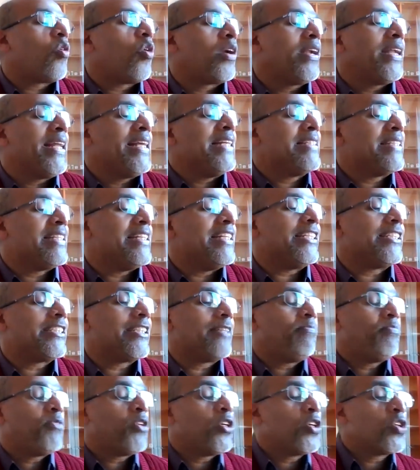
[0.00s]
uh,
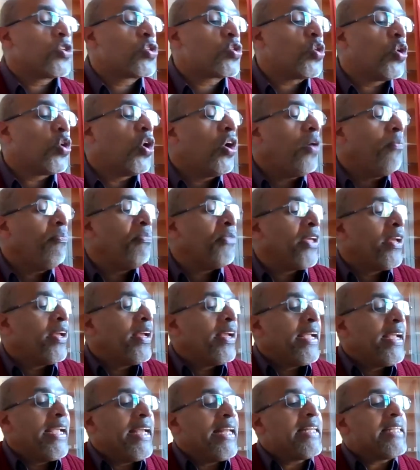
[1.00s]
colonization. So
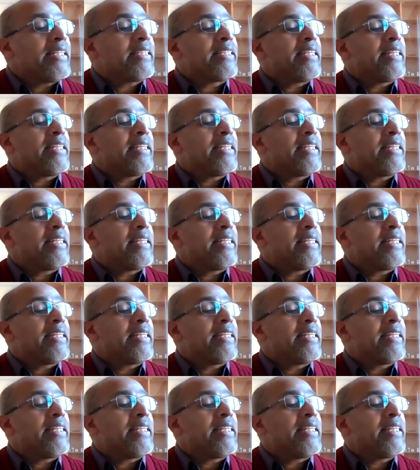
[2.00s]
it